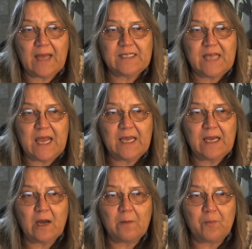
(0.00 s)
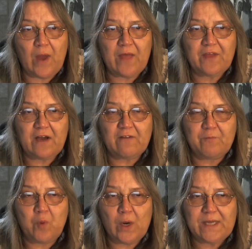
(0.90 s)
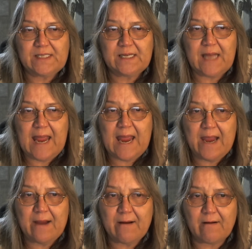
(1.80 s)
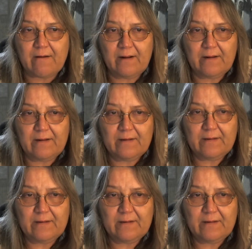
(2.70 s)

and take a breath of poison air.